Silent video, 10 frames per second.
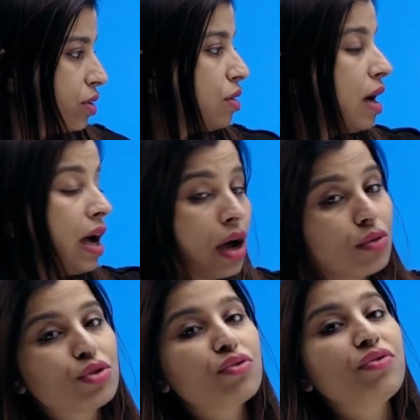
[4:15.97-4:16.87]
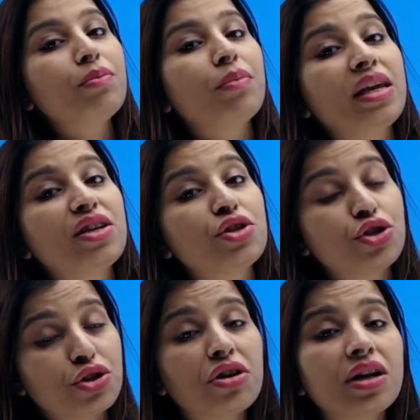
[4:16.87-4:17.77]
So, how do we make
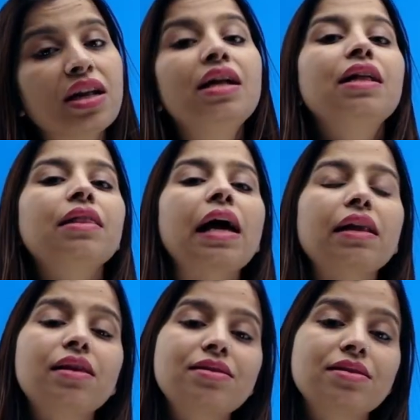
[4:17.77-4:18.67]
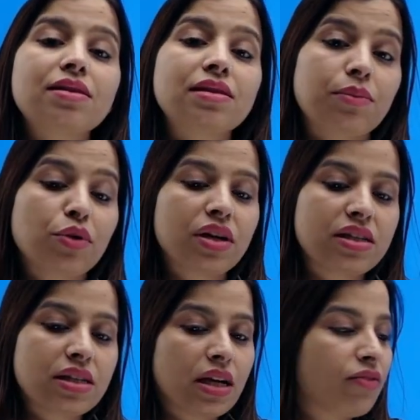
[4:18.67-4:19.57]
sure that this is a
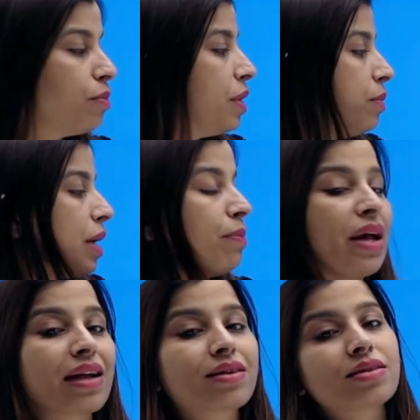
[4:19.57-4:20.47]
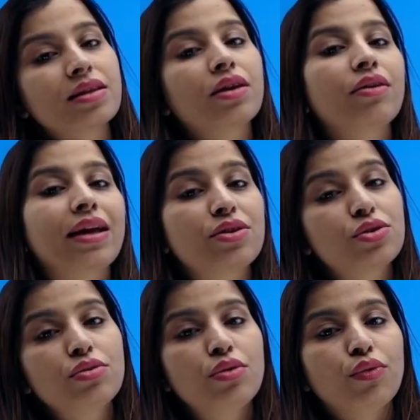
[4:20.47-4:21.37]
democratic government by practicing the right
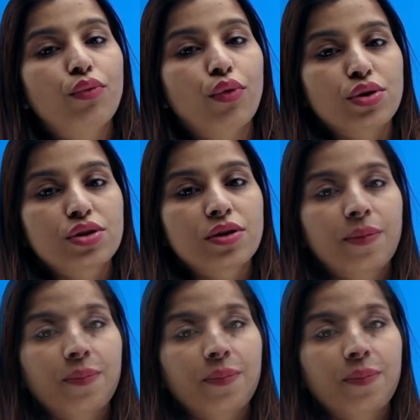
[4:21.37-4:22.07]
to vote?